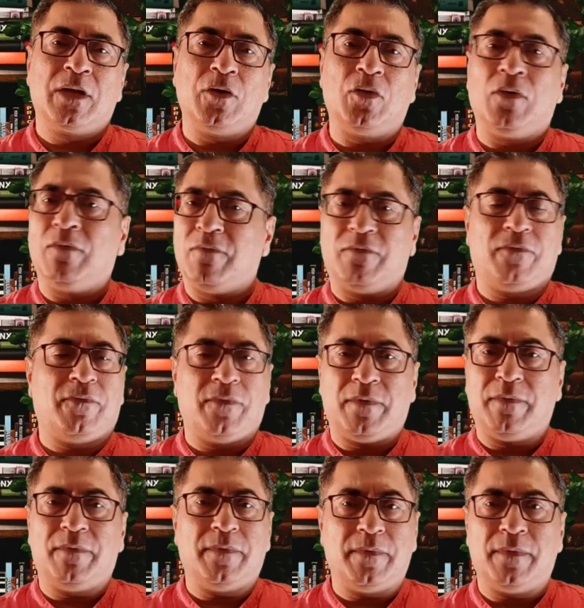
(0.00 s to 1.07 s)

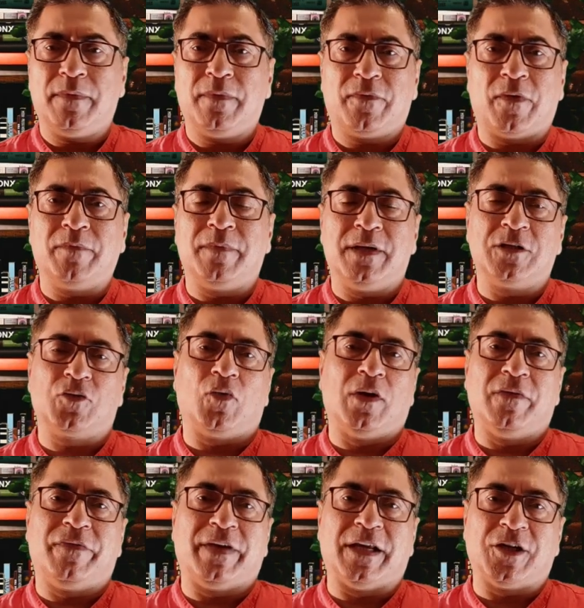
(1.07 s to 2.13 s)
from
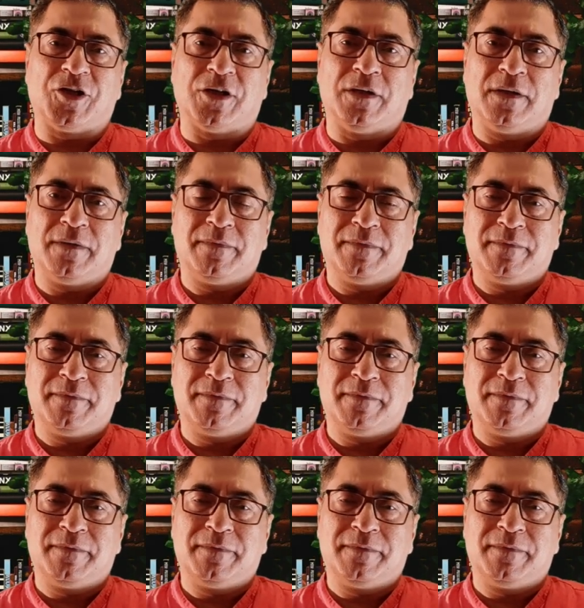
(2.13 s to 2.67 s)
disqualification.